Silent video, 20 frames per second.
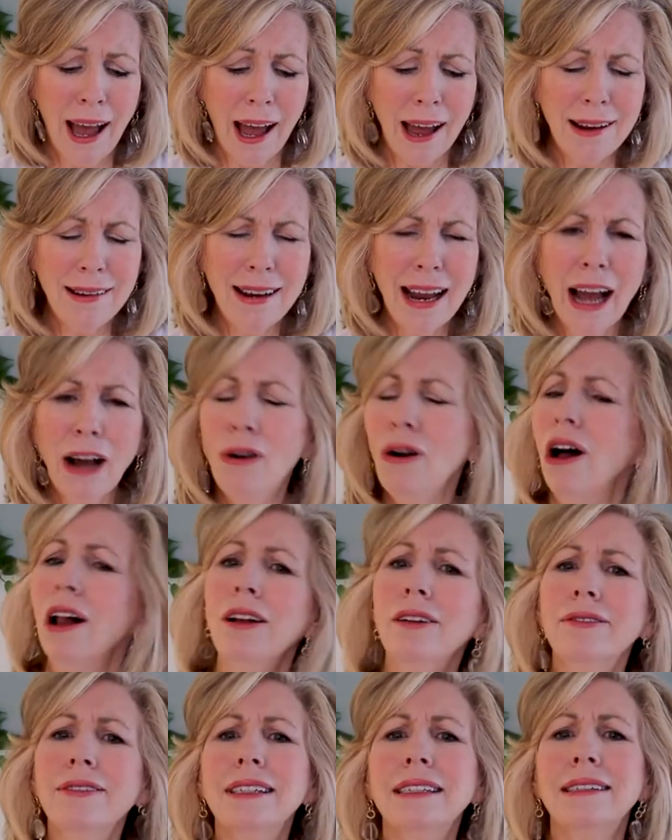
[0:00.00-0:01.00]
And now
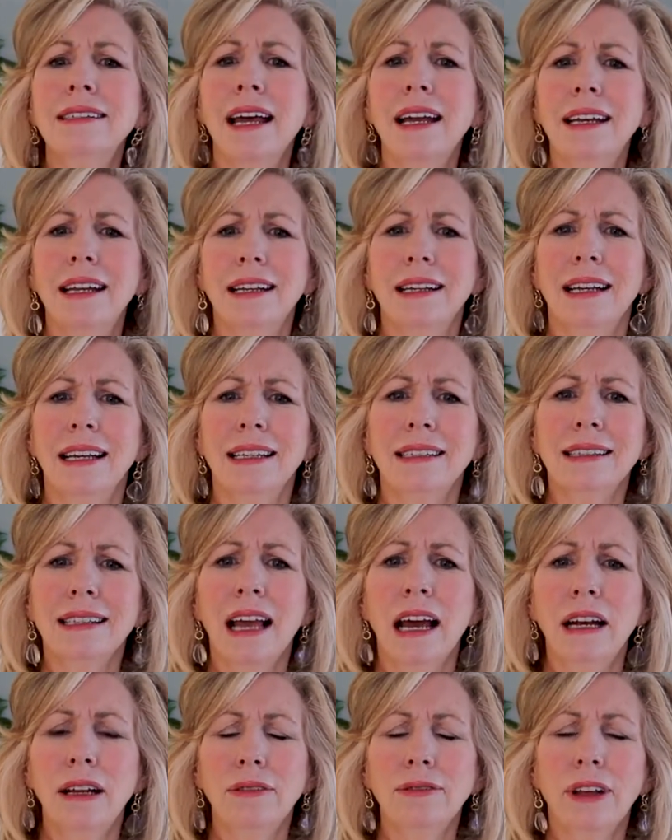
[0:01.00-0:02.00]
all of a sudden, it's
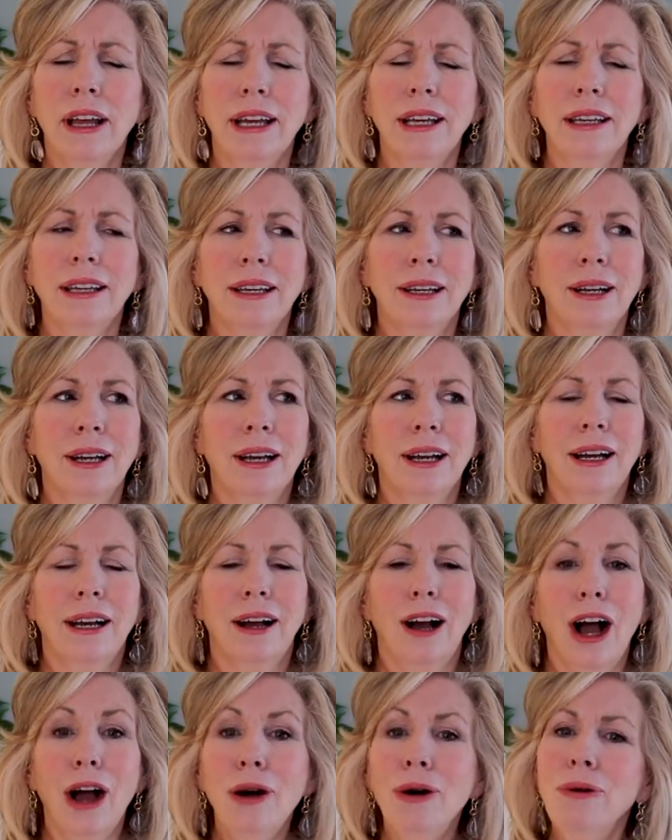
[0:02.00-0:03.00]
kind of like,
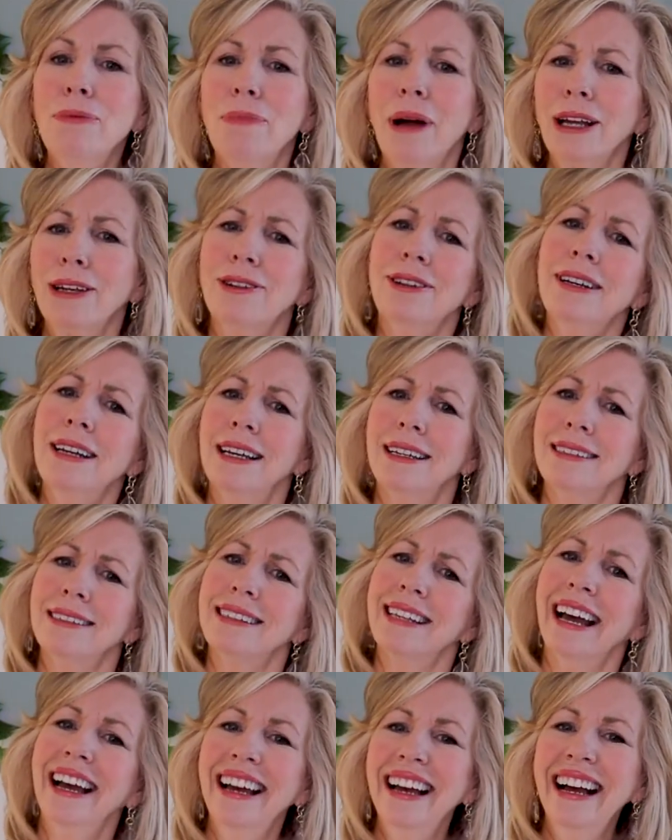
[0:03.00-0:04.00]
oh my
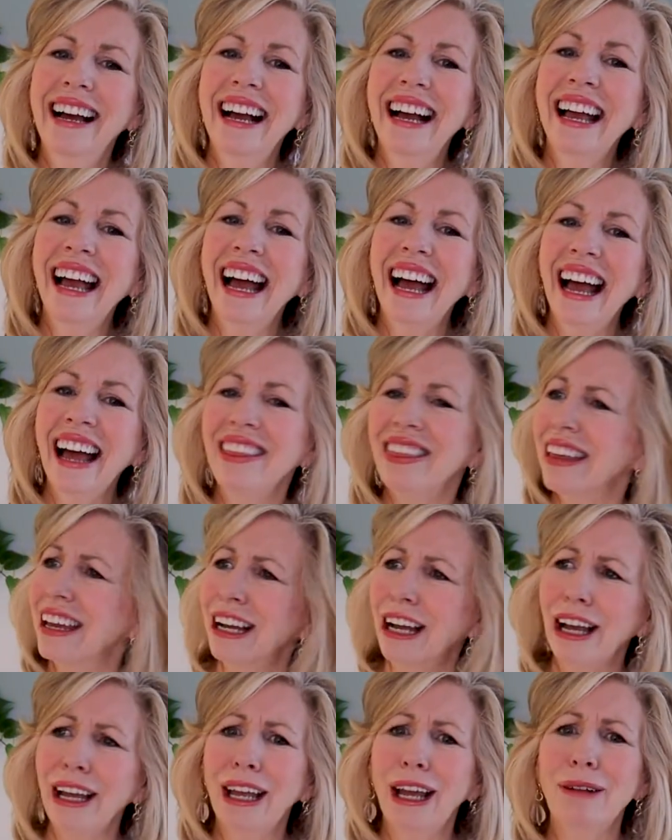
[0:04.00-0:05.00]
goodness, I
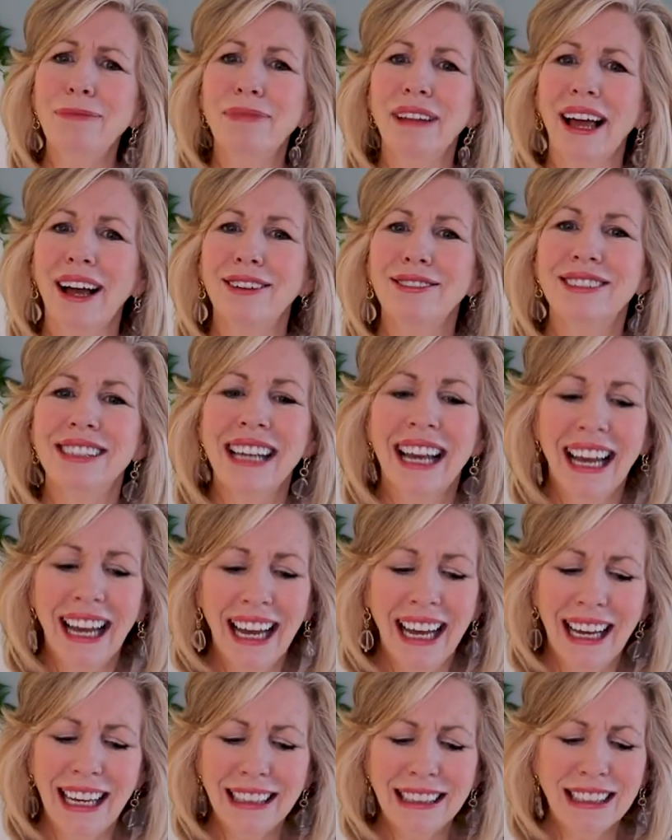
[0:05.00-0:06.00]
think I am loved.
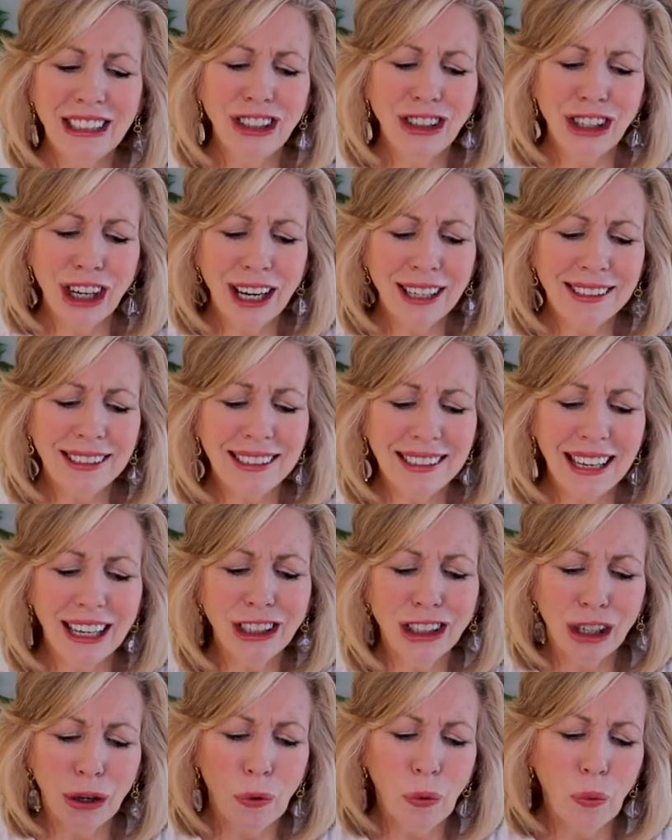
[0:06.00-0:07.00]
It's just
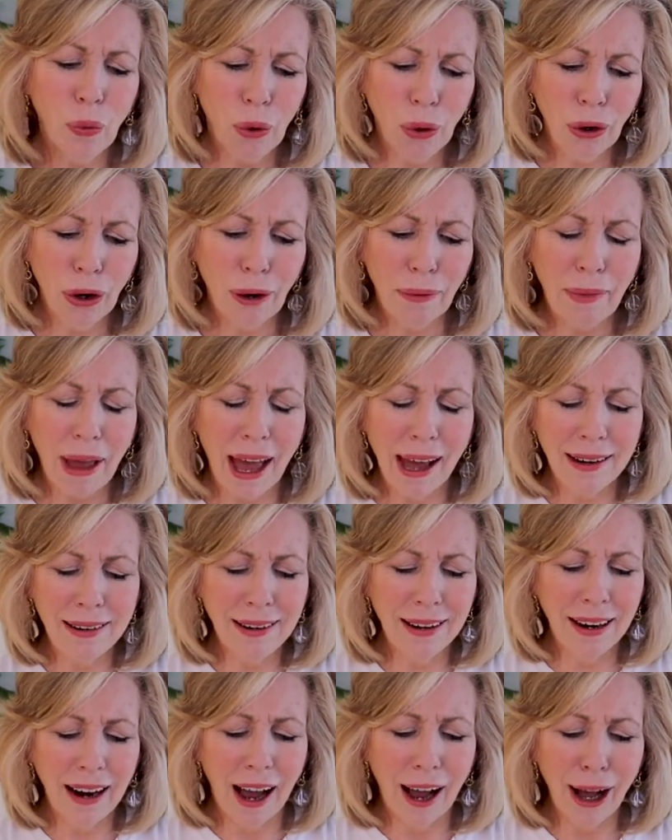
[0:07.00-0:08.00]
such a warm
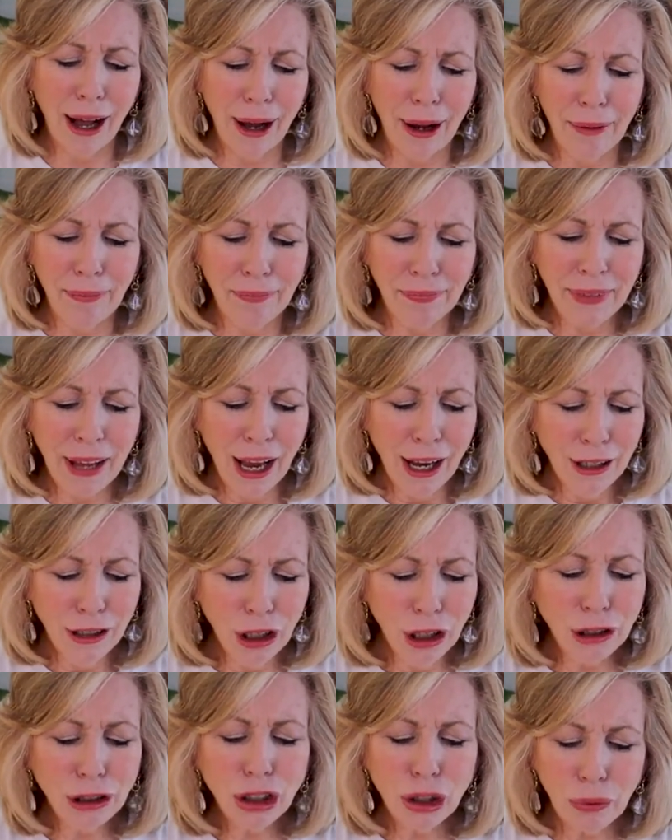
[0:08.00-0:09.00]
and um,
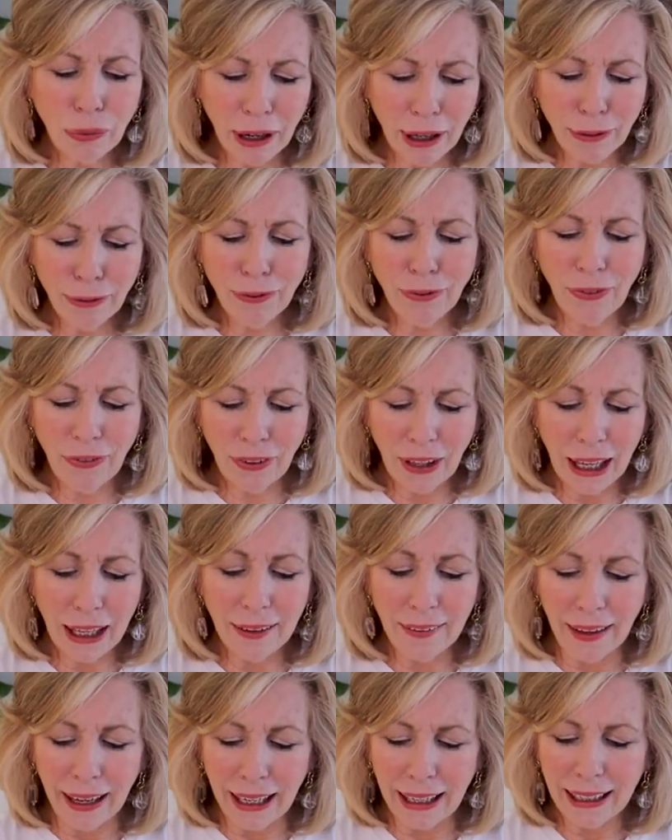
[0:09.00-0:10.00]
nurturing
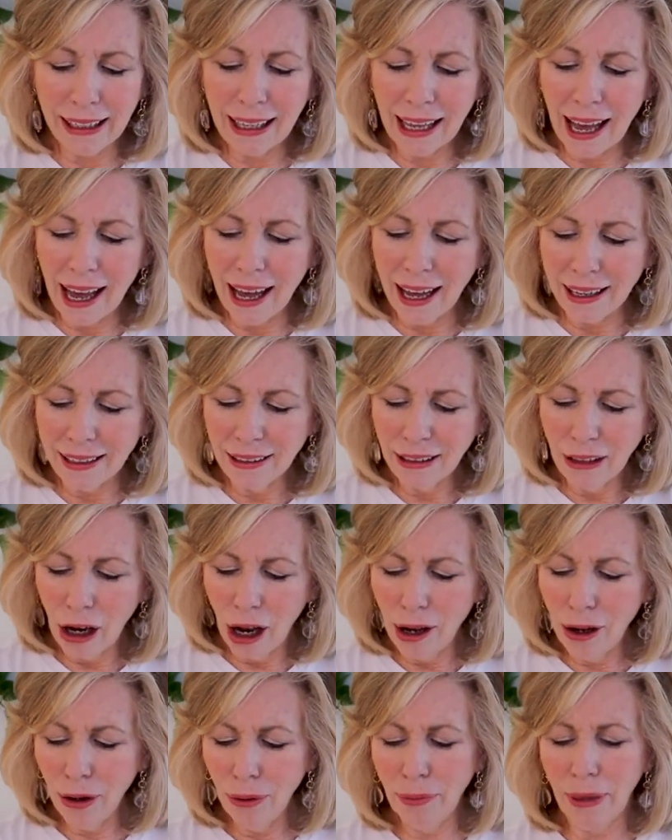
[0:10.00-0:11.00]
feeling. Yeah.
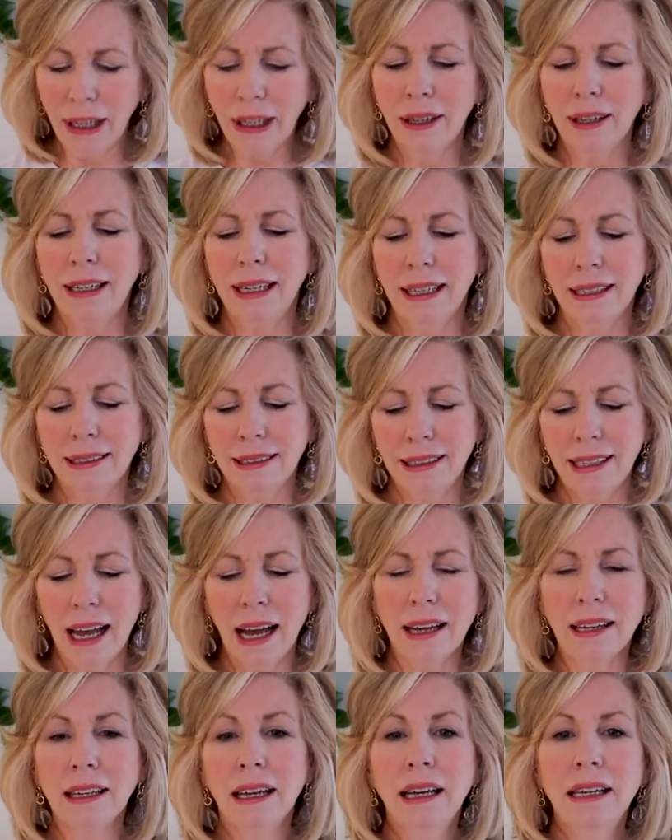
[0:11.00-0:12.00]
Oh my goodness.
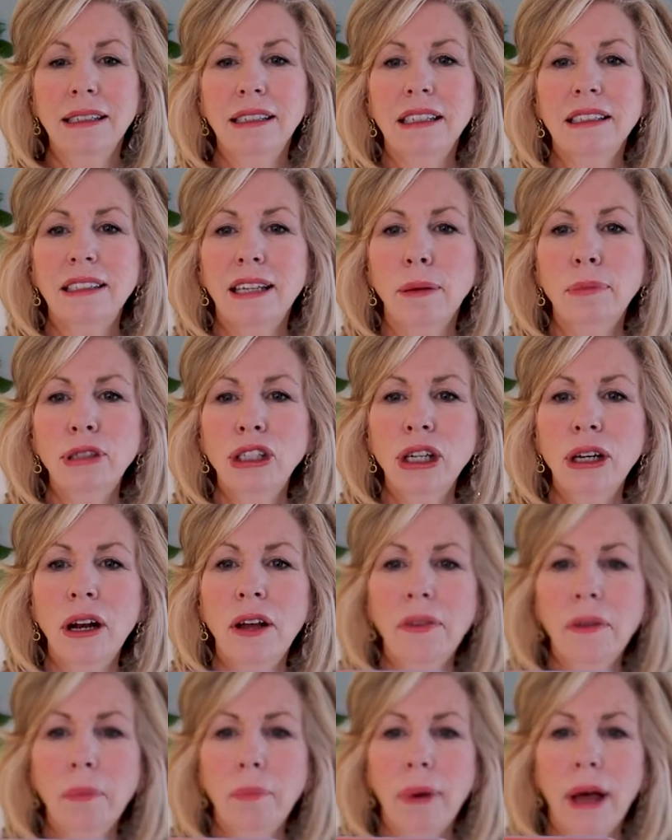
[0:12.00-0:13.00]
Yeah. Deception
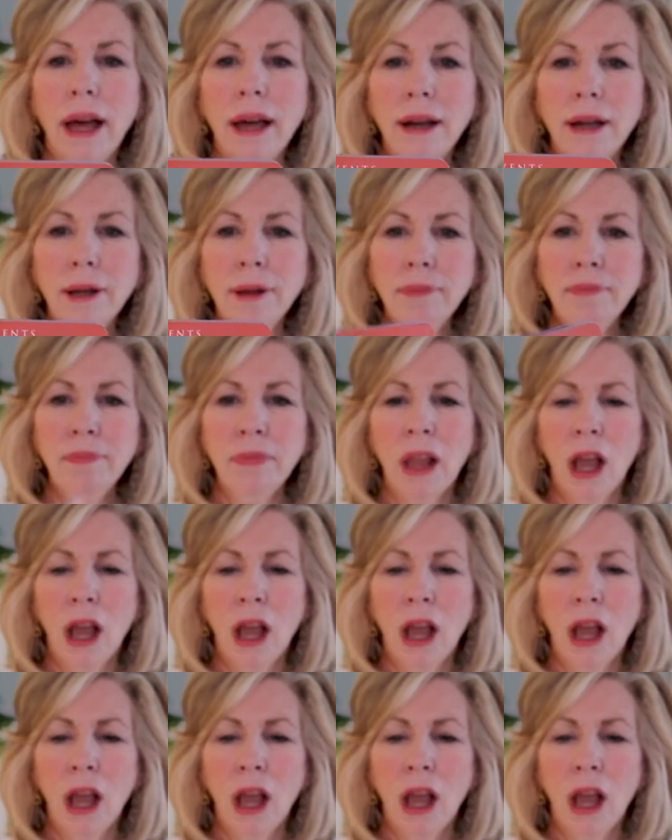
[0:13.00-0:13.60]
on the bottom.